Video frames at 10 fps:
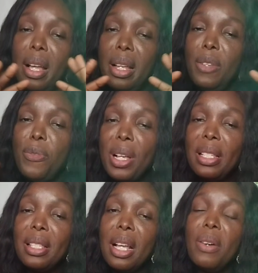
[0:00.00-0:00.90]
different
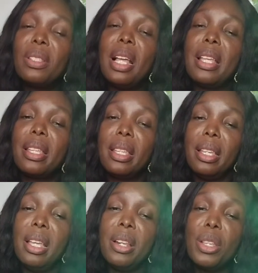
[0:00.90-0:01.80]
cells like
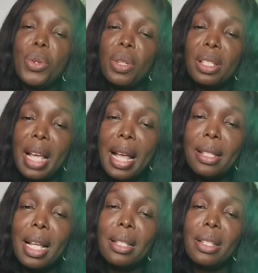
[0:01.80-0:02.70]

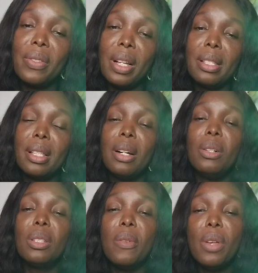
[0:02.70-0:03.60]
erythrocytes, that is red
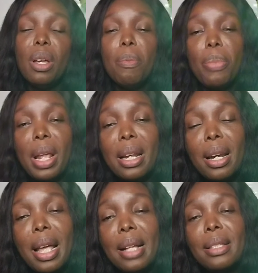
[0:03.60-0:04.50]
cells,
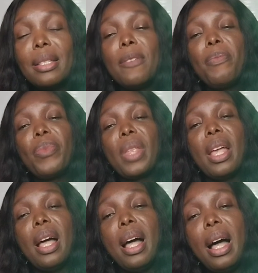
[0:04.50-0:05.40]
platelets,
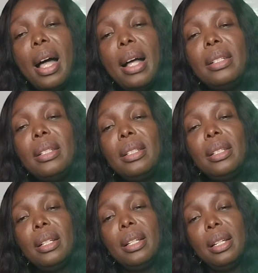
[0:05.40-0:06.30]
and
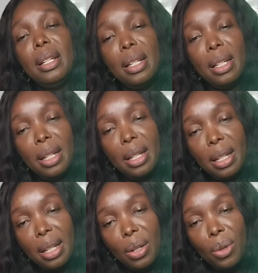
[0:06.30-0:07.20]

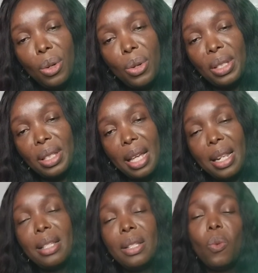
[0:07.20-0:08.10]
leukocytes,
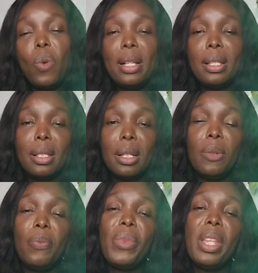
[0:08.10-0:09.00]
that is white
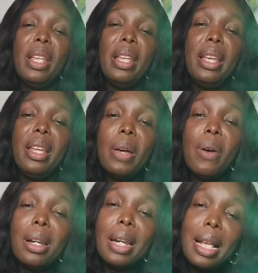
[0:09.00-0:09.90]
cell. In
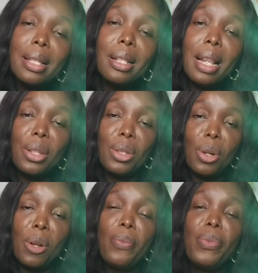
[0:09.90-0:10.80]
our next
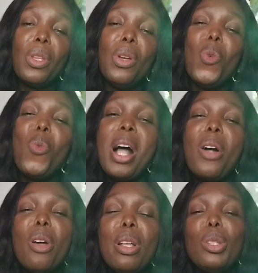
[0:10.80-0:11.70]
lecture, we are
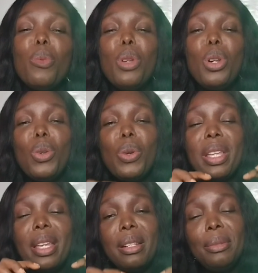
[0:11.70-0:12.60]
going to be
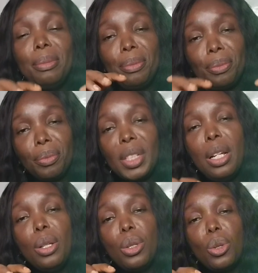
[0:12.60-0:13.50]
looking
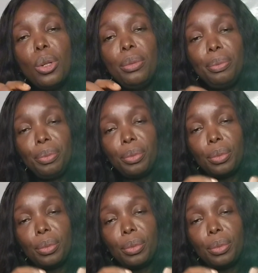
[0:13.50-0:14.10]
into